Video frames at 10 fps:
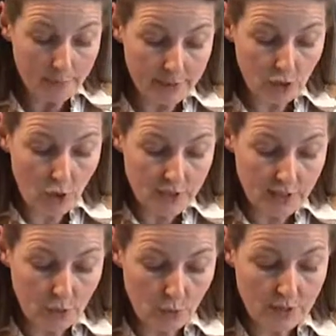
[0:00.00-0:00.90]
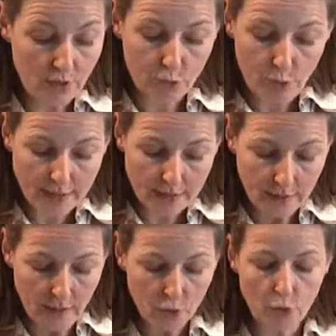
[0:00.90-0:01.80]
but constitutes a threat
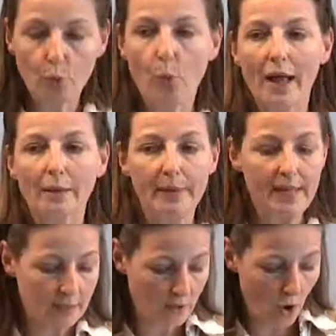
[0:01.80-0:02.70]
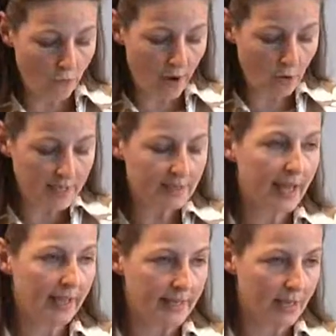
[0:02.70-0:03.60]
to the well-being of our
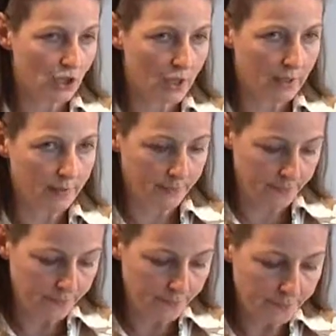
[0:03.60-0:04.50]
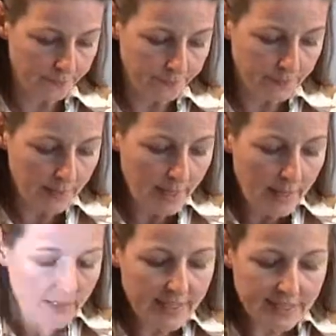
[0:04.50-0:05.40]
entire nation.
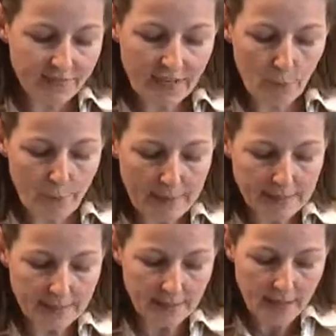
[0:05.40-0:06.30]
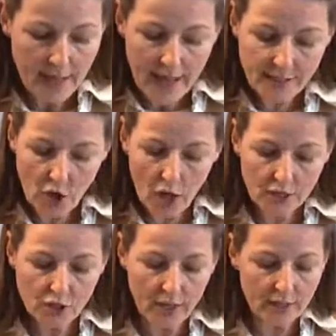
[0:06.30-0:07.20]
This development has
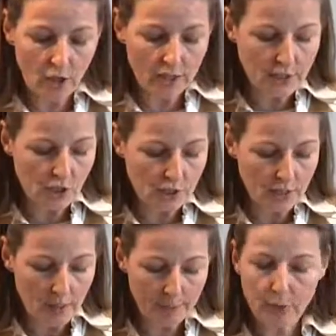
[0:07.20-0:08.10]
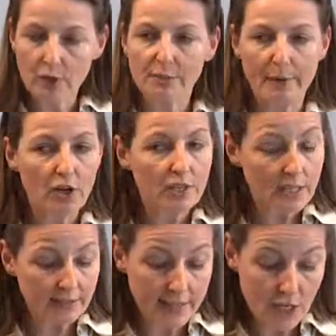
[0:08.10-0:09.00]
also acknowledged by Transparency
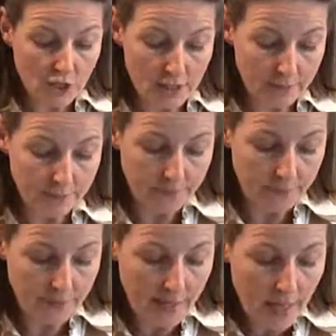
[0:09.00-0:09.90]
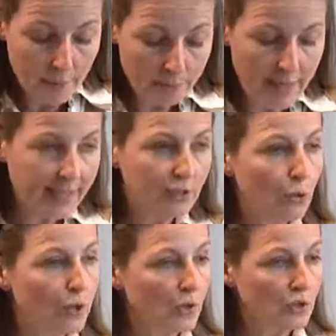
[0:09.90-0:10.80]
International. Back in
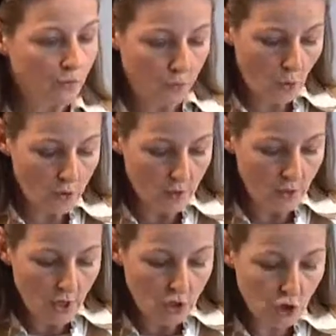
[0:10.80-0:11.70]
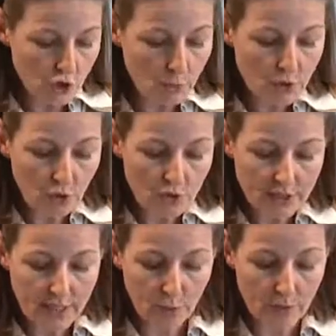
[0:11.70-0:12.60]
2004, Georgia was
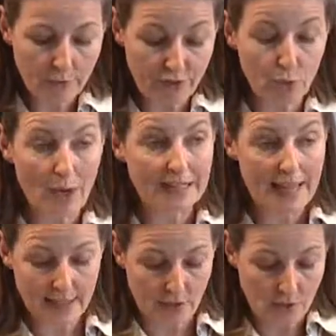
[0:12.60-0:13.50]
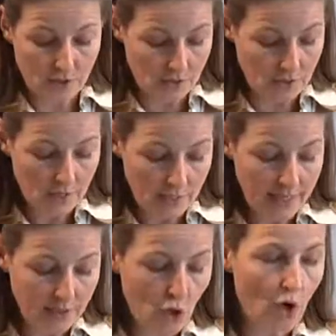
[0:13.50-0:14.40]
considered one of the red lanterns
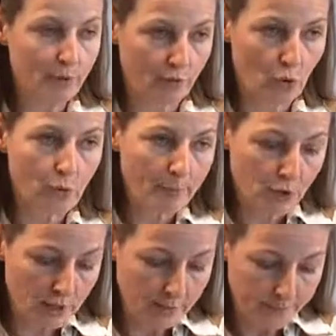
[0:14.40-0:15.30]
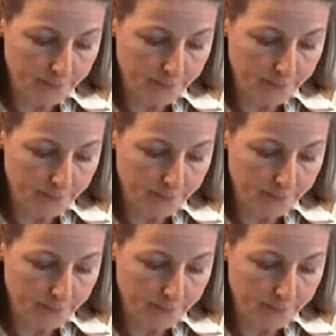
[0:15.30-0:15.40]
in terms of corruption.